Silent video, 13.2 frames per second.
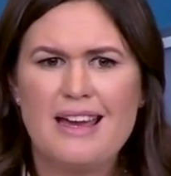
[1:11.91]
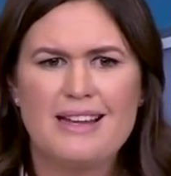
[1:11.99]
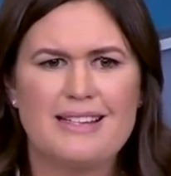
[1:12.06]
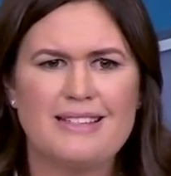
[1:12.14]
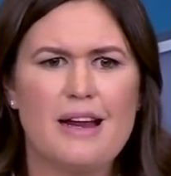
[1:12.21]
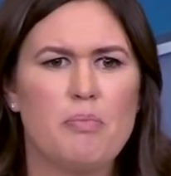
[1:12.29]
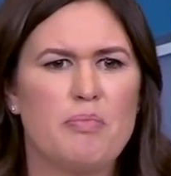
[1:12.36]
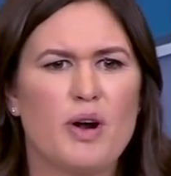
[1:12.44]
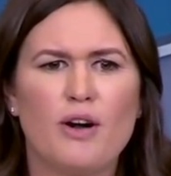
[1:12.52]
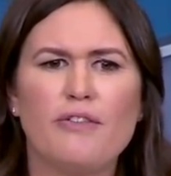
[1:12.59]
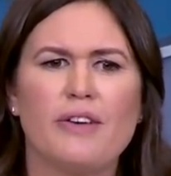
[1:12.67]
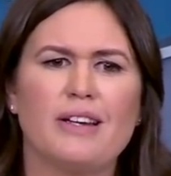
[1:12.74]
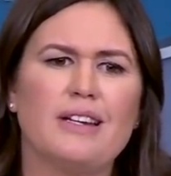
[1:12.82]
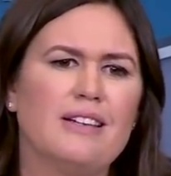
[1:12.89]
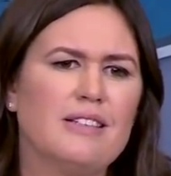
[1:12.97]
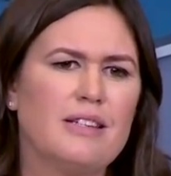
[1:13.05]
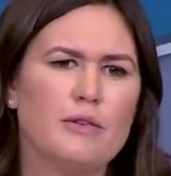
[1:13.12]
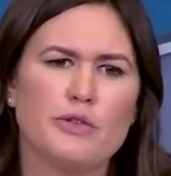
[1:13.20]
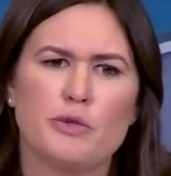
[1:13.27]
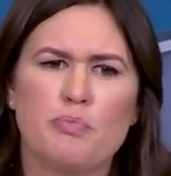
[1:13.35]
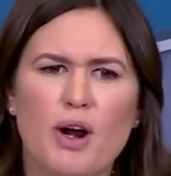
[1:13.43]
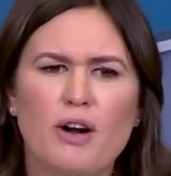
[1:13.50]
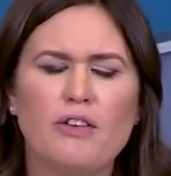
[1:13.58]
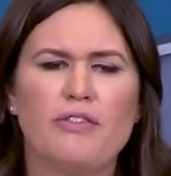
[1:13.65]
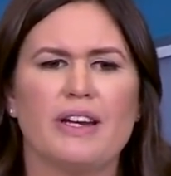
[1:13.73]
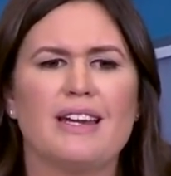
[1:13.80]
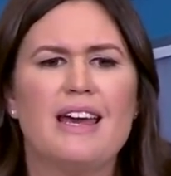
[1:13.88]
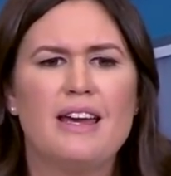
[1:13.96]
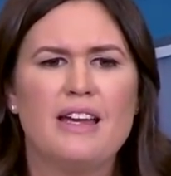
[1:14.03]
It's not perfect. He didn't say it was perfect.